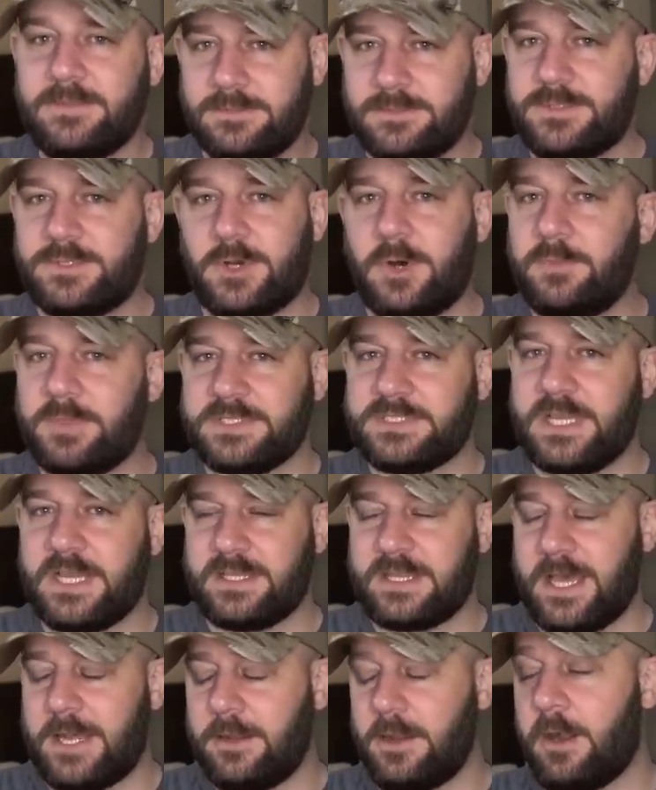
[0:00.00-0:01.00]
Don't mistake
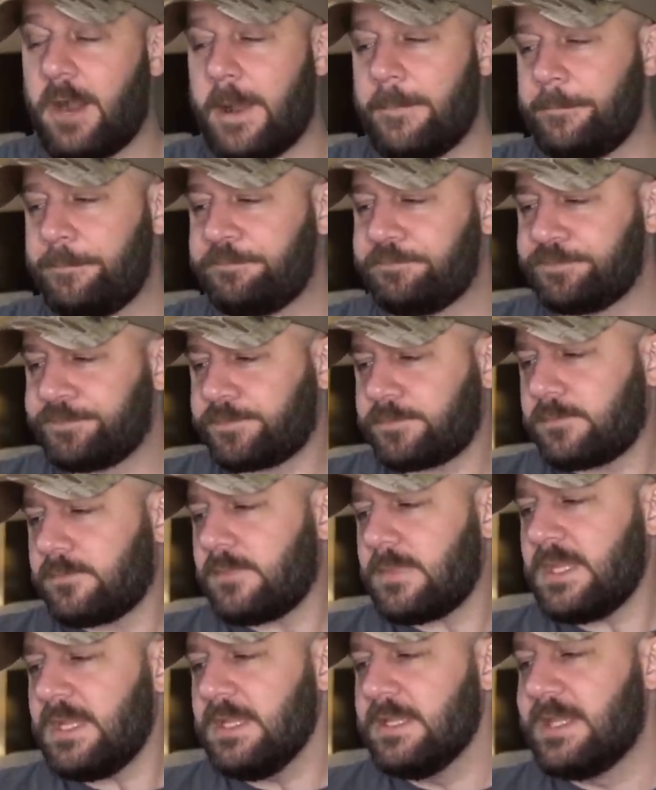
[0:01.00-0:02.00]
that. All right.
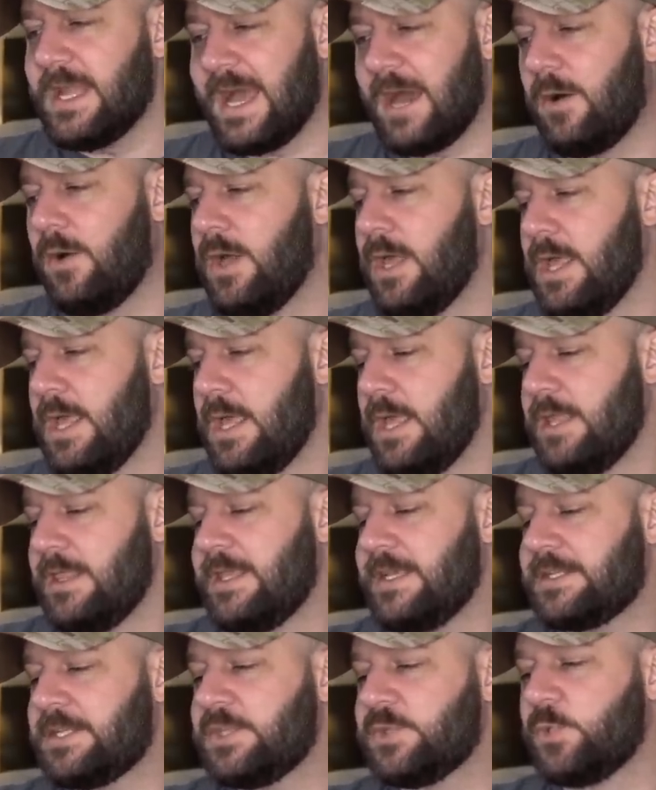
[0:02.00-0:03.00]
Now,
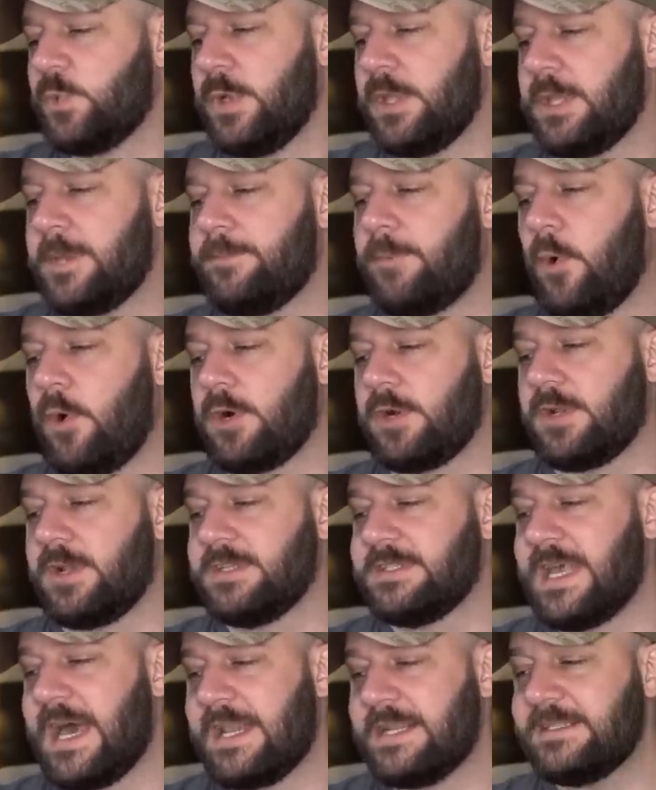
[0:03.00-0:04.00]
this is really important because
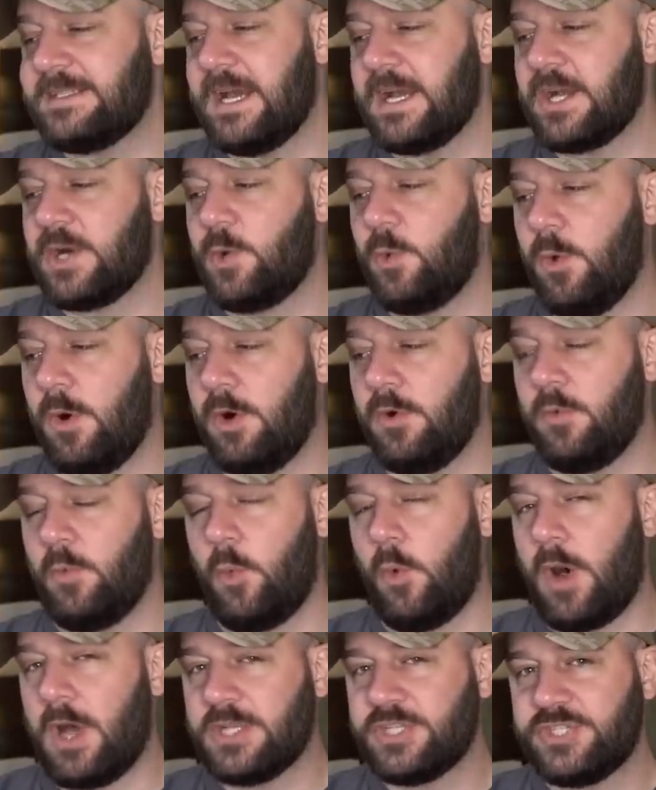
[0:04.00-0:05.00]
that entire quote,
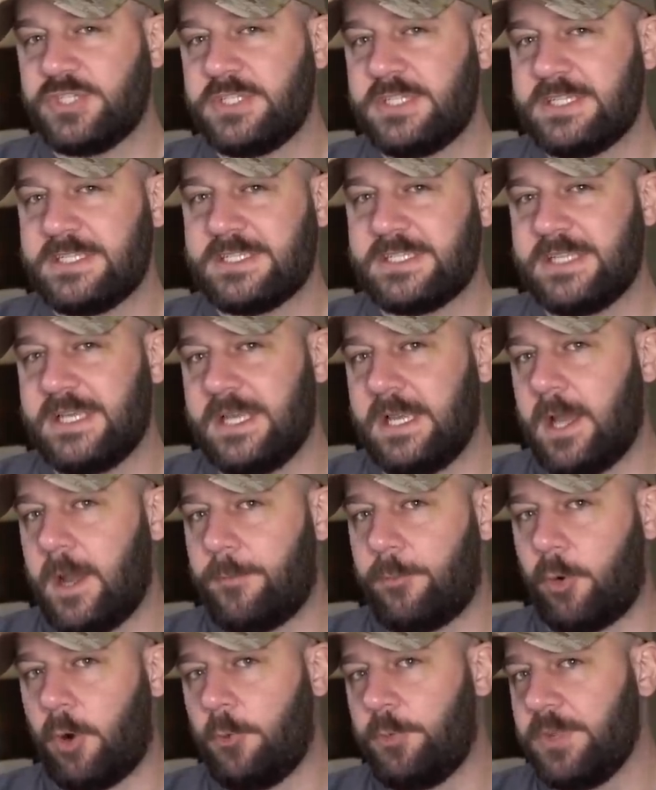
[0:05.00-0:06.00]
Washington, D.C.,
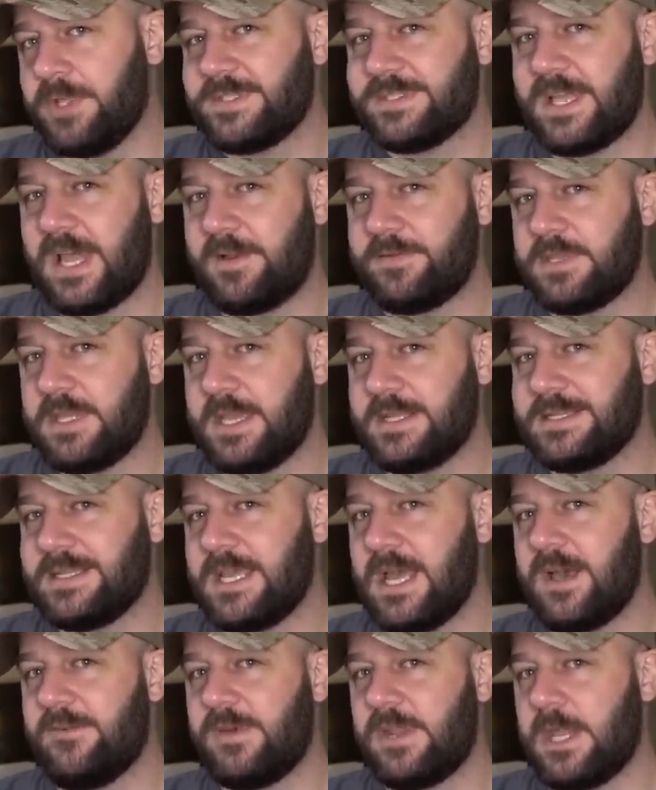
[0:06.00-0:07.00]
appropriately staff the
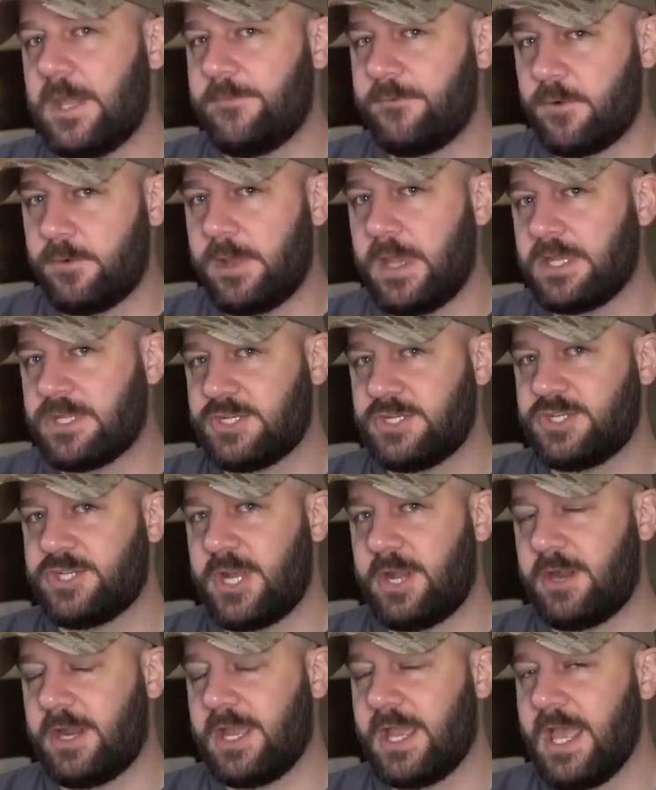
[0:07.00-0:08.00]
ATF and information
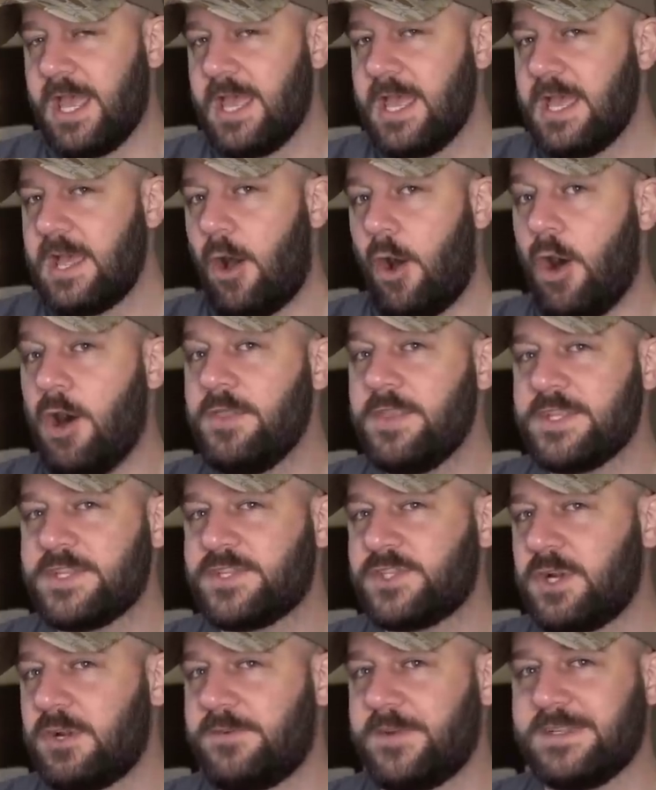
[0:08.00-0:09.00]
sharing. On the
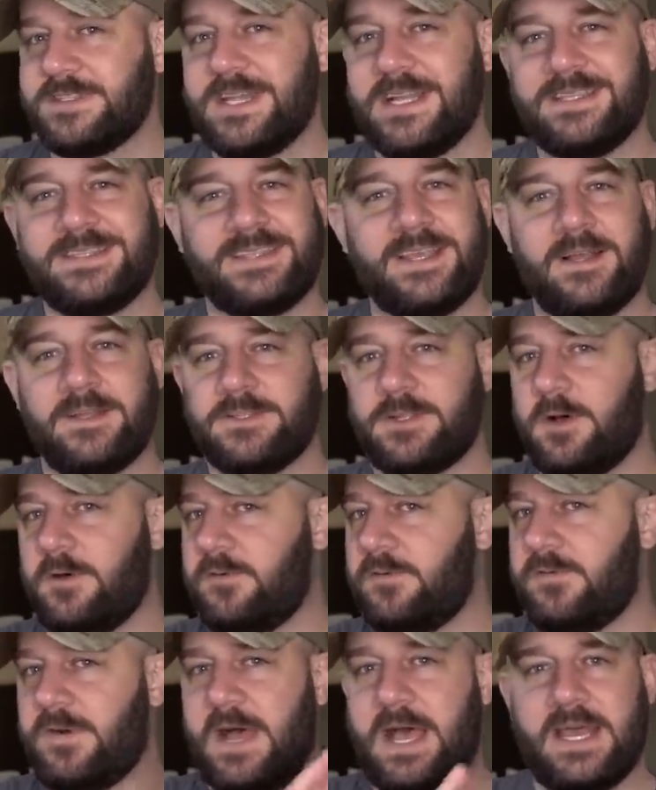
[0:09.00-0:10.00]
surface, that sounds all
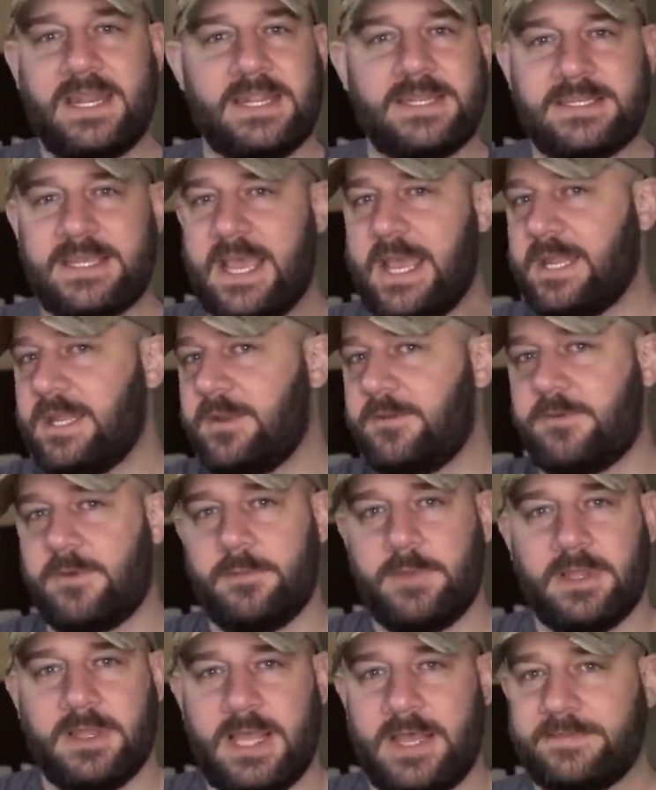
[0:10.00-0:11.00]
fine and dandy
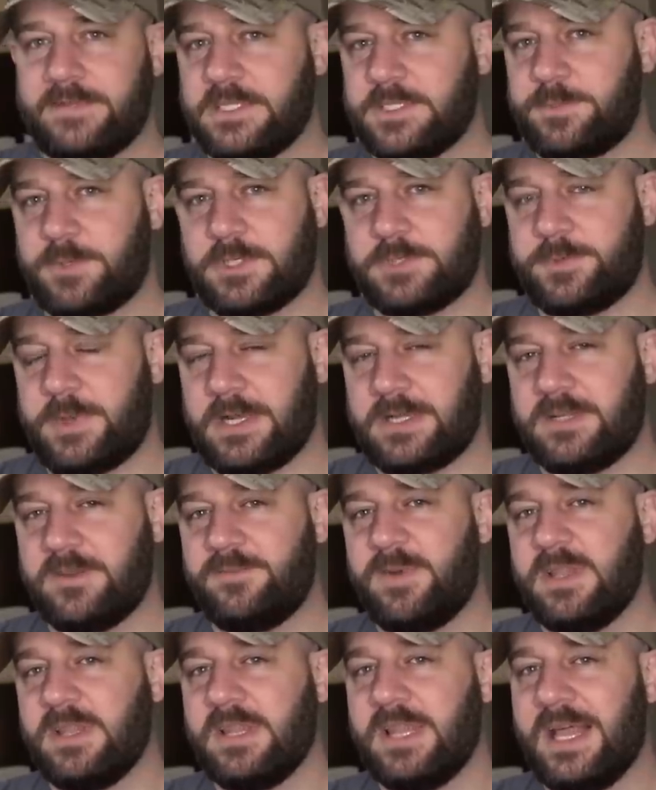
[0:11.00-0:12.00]
from a leftist perspective,
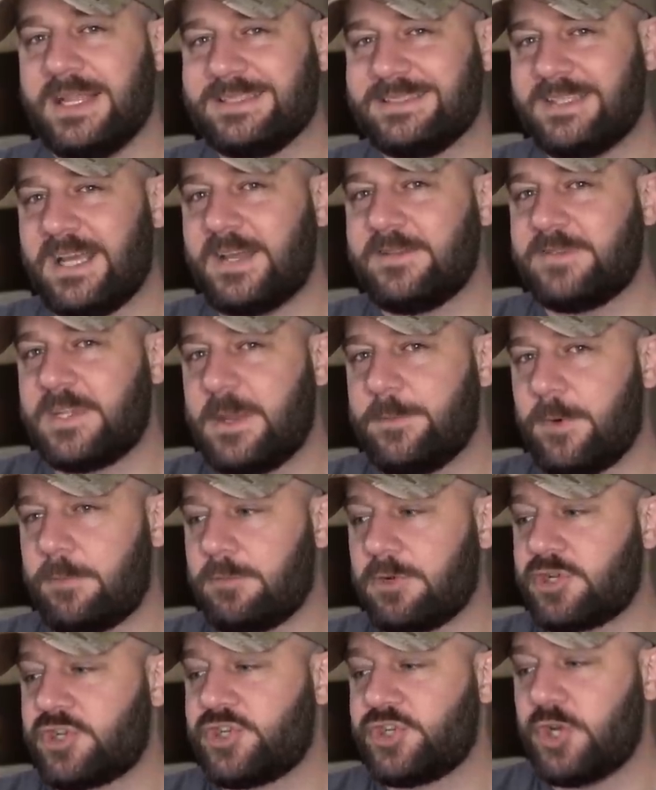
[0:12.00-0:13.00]
but let's dive deeper. I'm
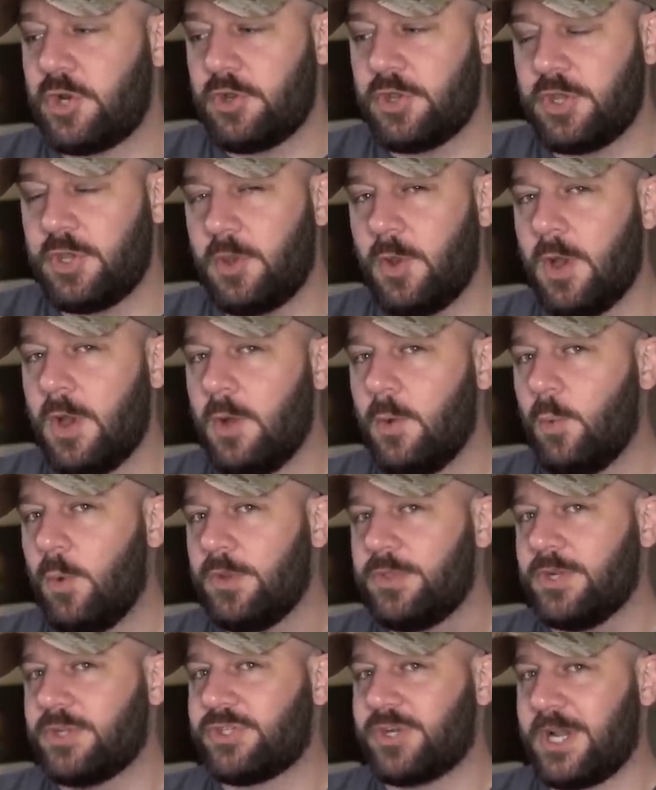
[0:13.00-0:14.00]
going to show you what
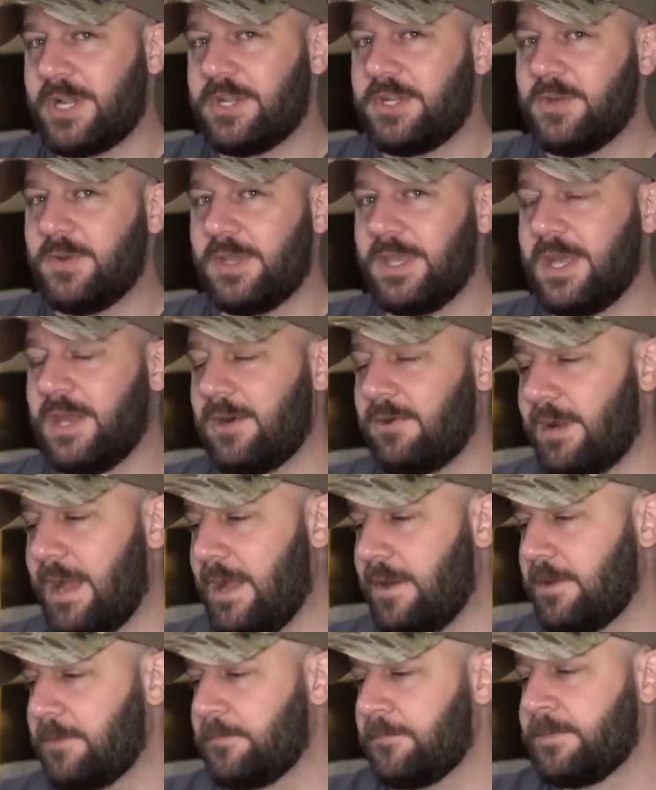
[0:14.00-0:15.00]
they're trying to do and get
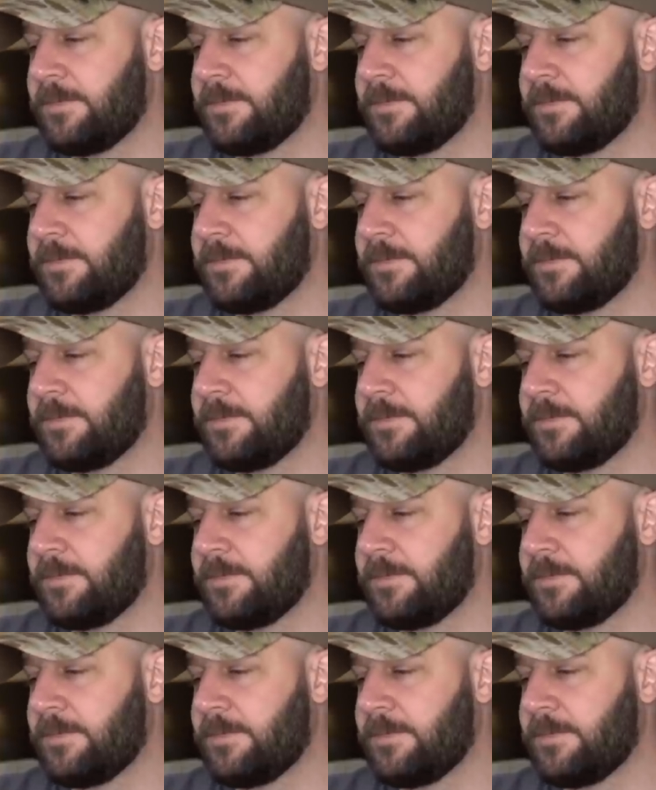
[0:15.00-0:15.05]
around.